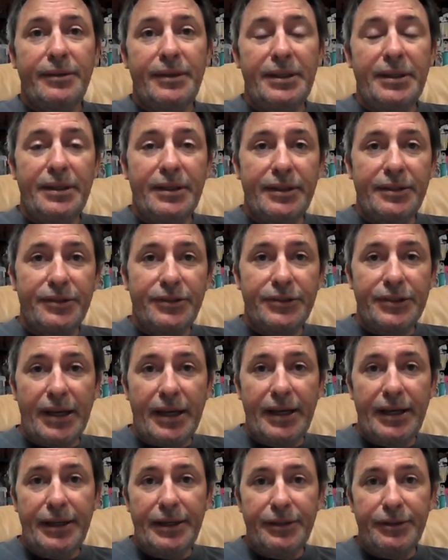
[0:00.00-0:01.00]
the
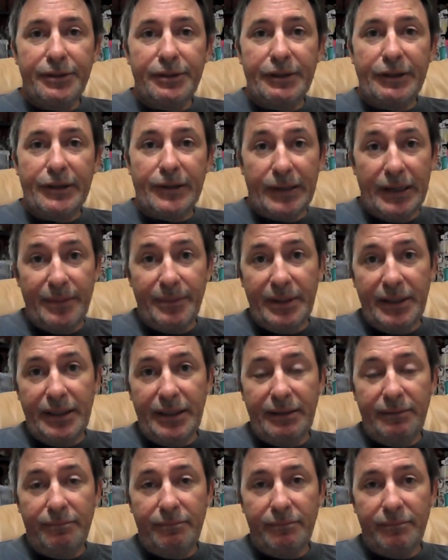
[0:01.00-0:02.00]
insane,
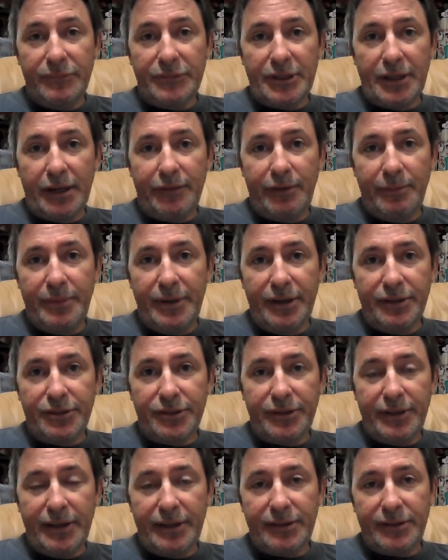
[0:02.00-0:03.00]
creepy son of a
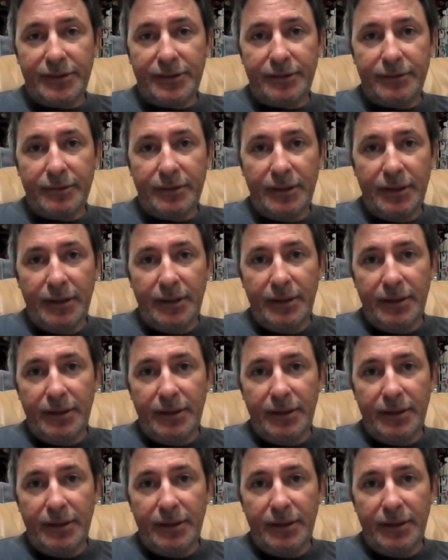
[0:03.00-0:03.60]
bitch that's